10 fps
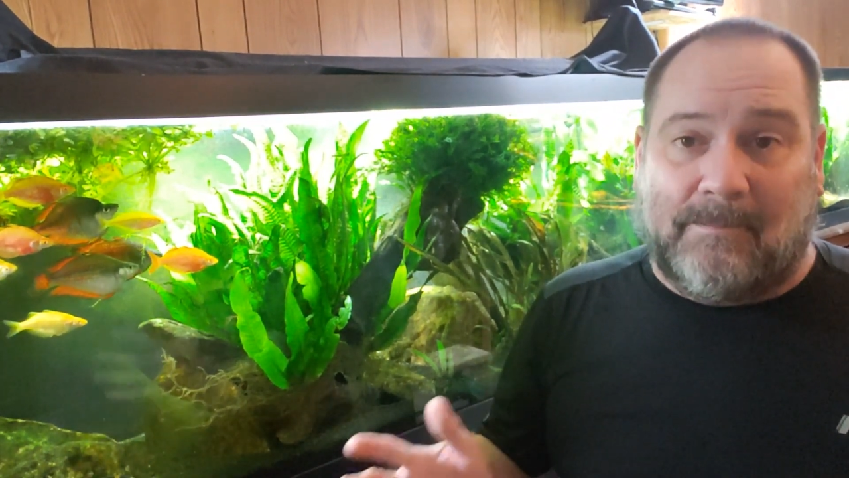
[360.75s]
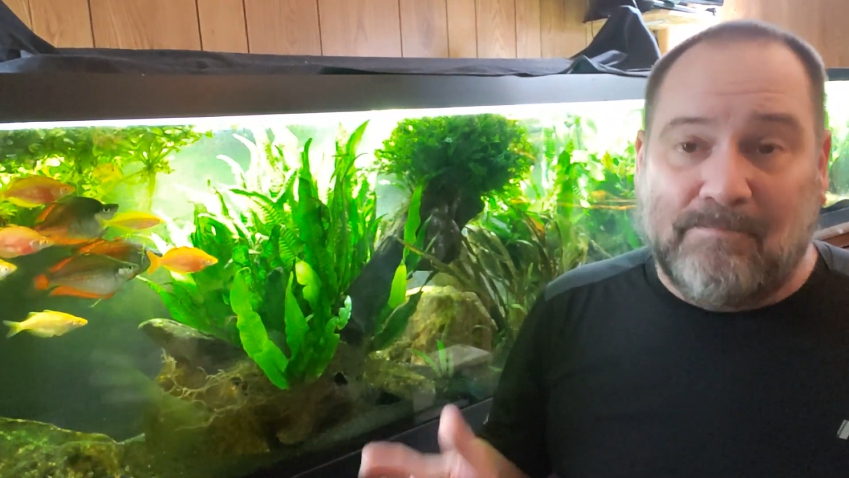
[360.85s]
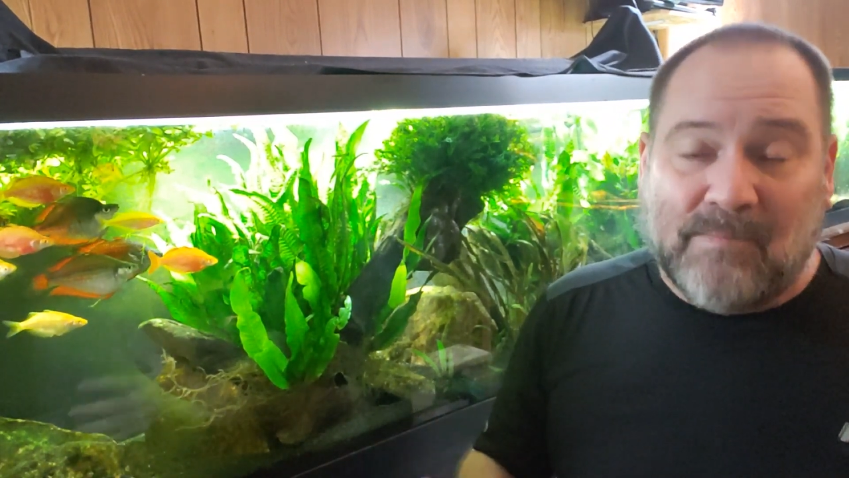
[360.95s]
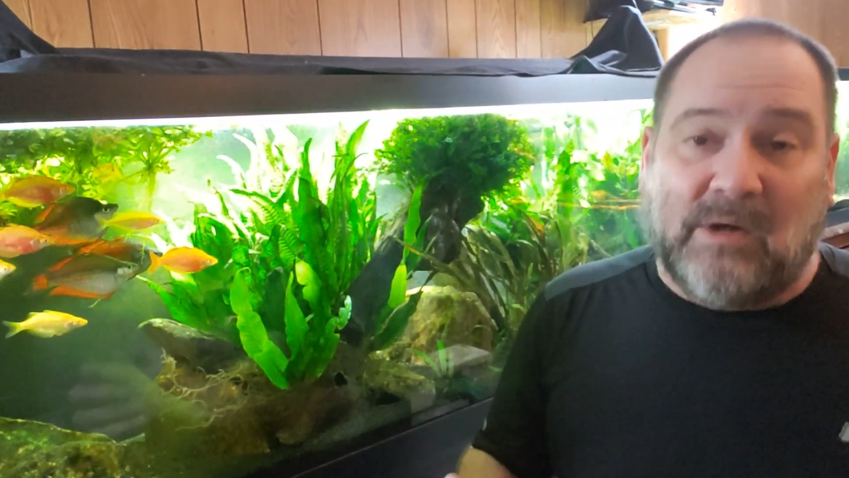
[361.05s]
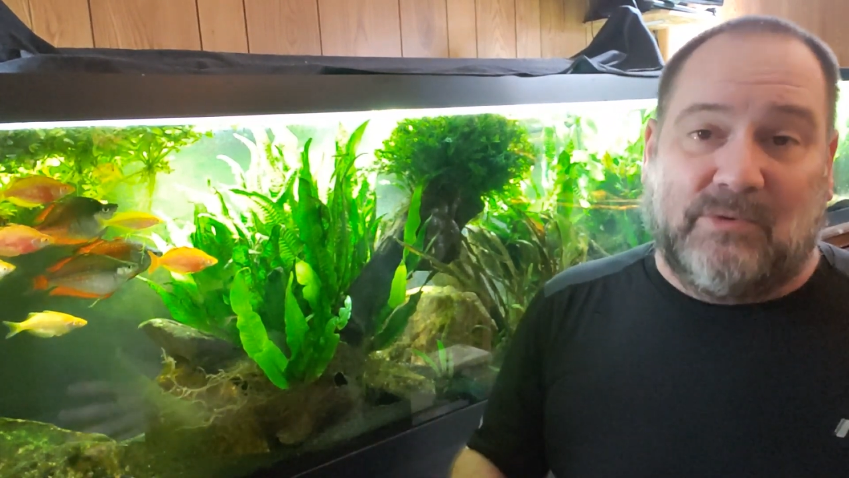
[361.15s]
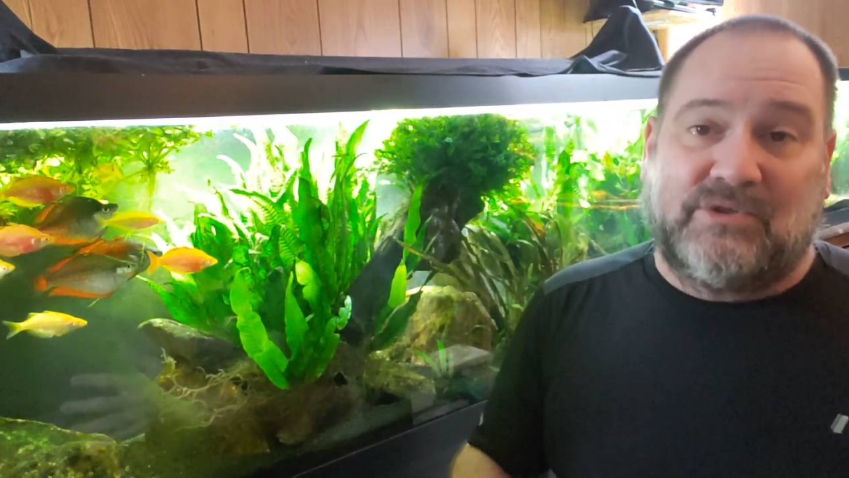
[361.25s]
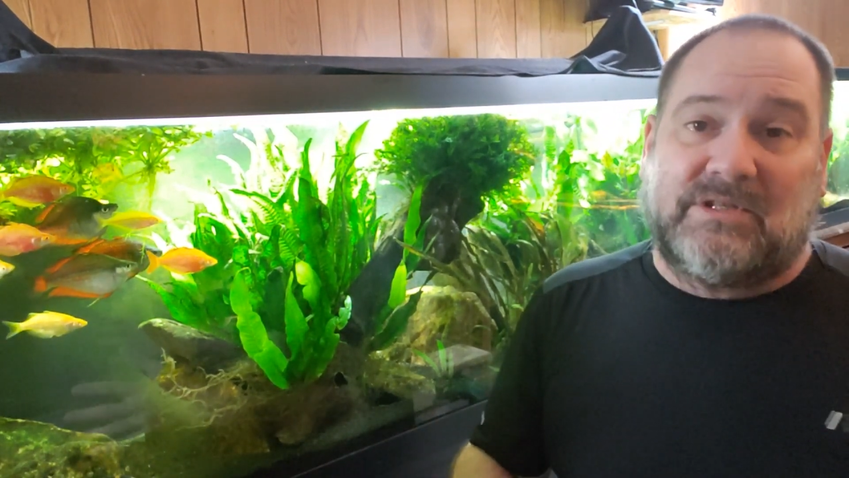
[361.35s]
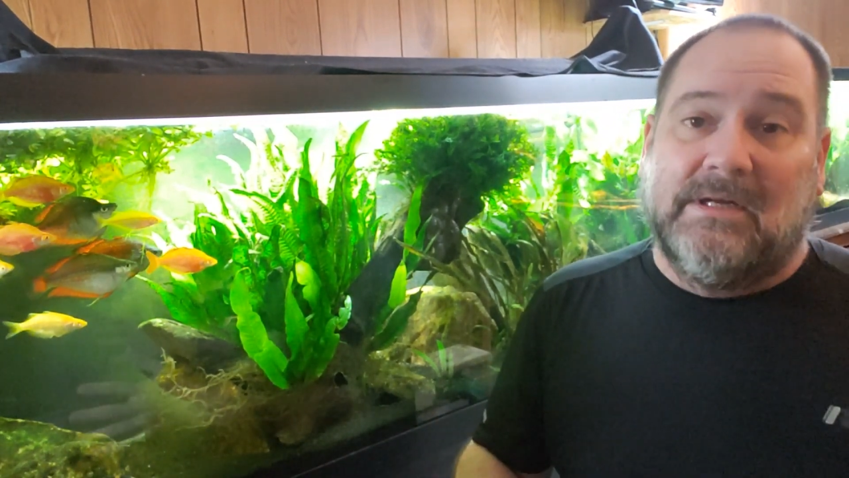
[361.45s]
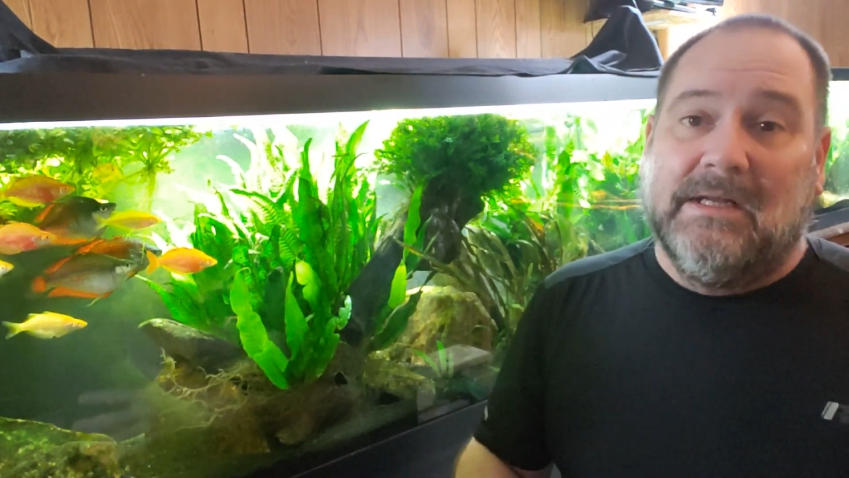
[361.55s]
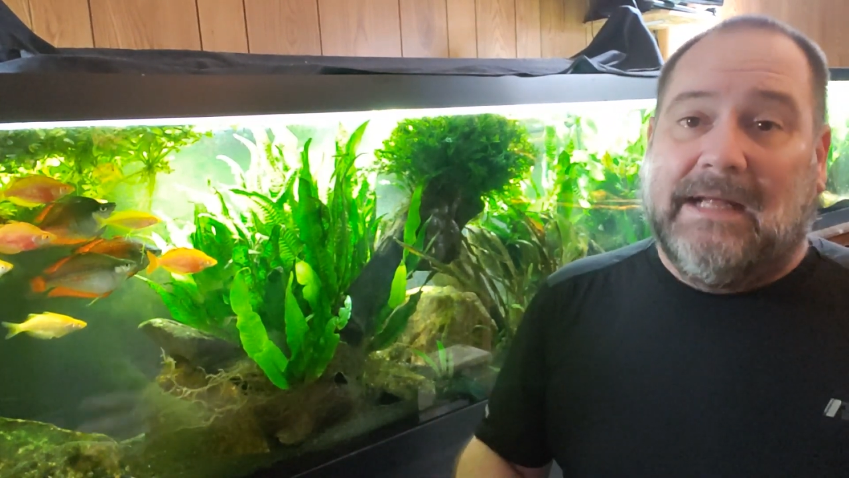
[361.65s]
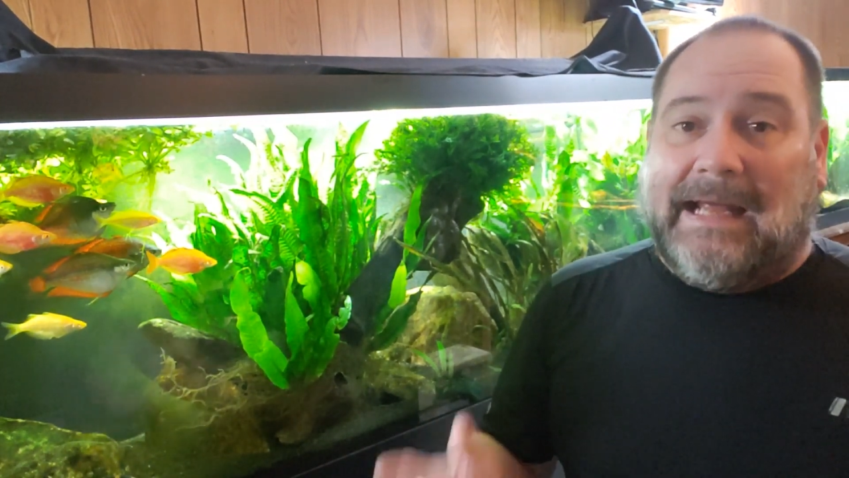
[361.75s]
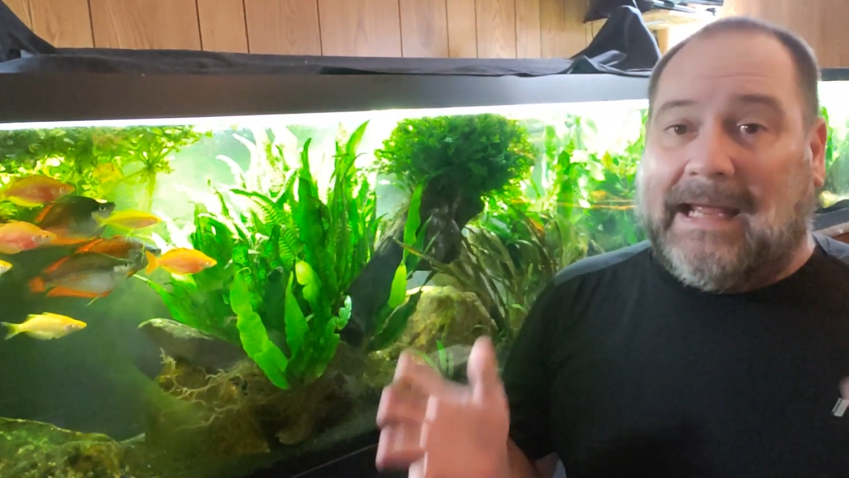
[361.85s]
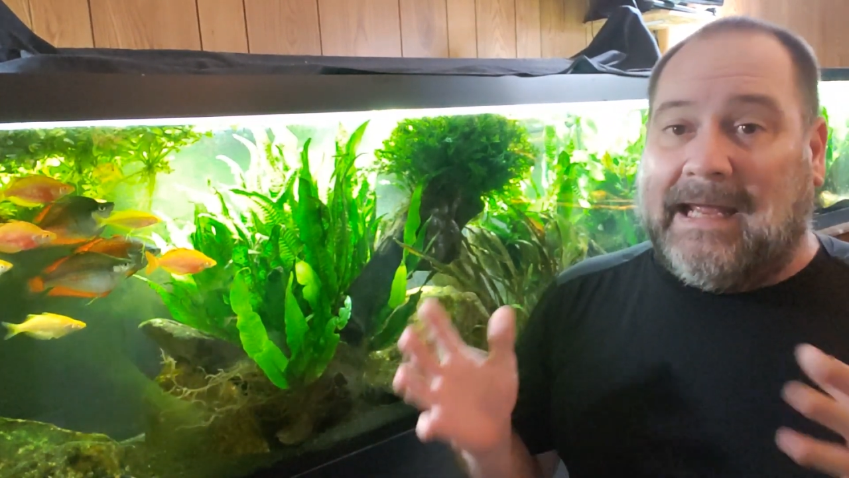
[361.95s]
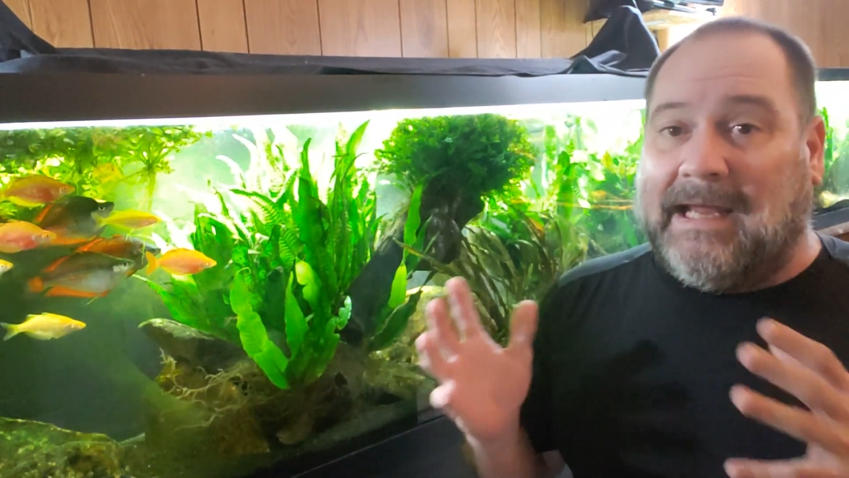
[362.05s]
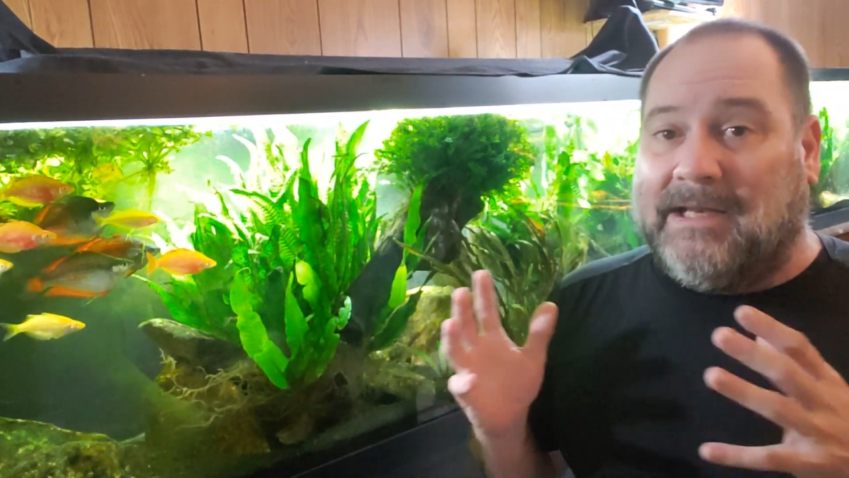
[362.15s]
most.
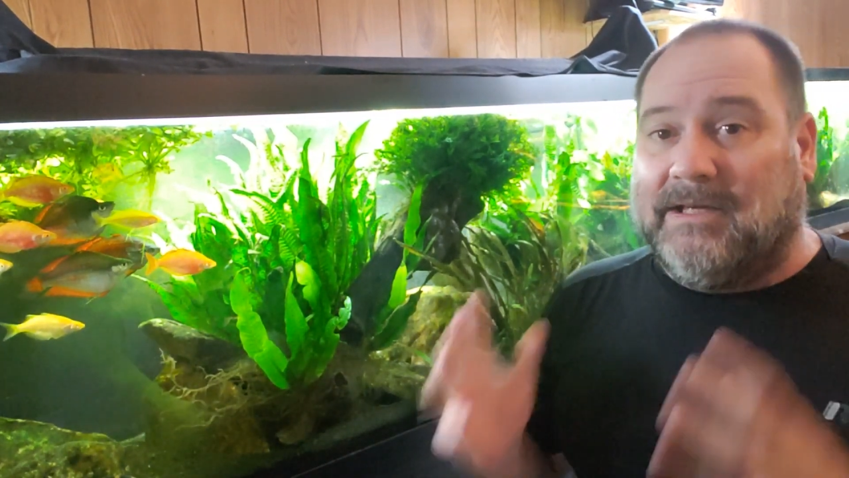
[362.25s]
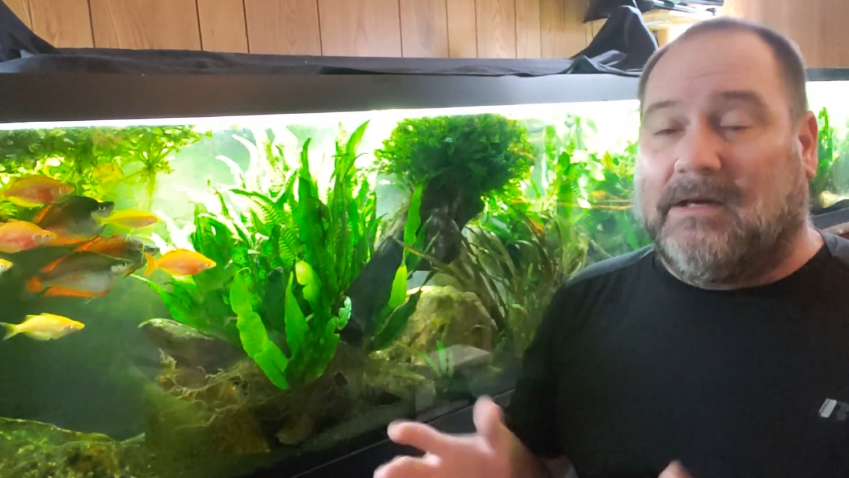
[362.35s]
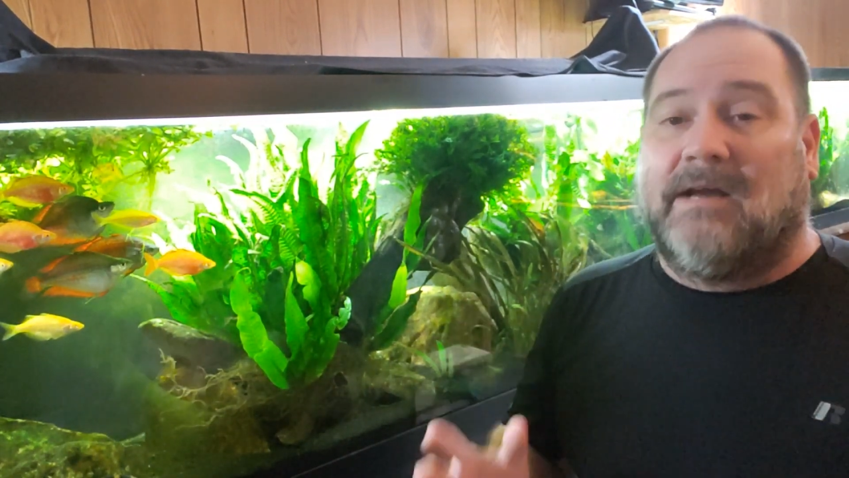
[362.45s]
And here